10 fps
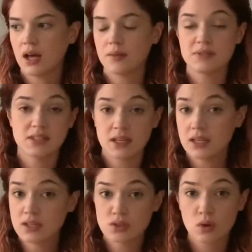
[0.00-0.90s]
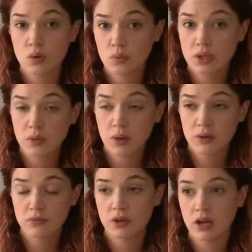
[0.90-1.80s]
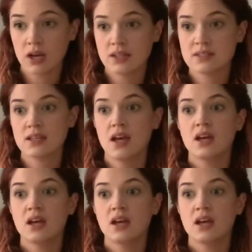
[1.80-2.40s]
Zinnias grow really well for us.